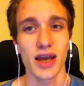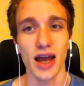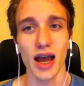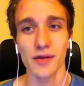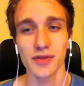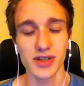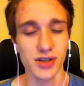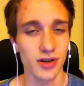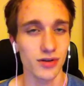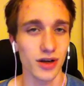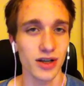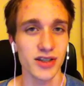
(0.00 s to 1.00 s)
having
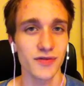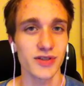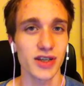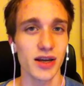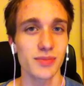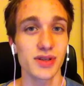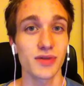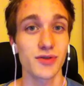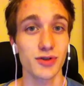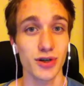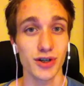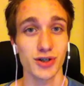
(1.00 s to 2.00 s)
started a lot of different types of
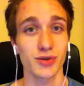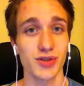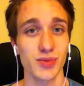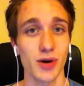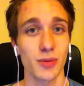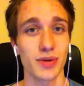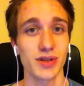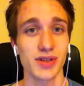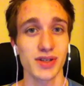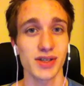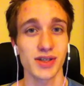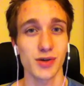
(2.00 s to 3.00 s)
traditional small
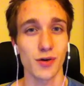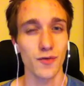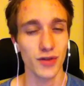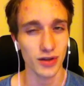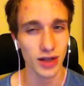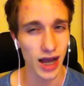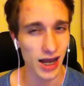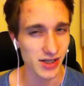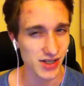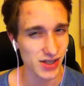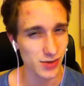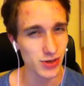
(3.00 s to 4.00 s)
businesses over the
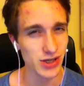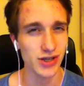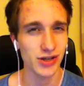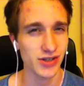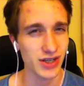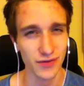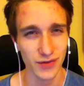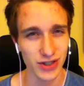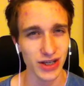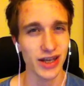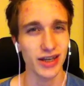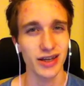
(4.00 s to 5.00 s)
last 3 years, give or
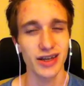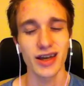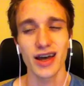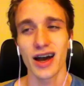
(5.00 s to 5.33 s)
take,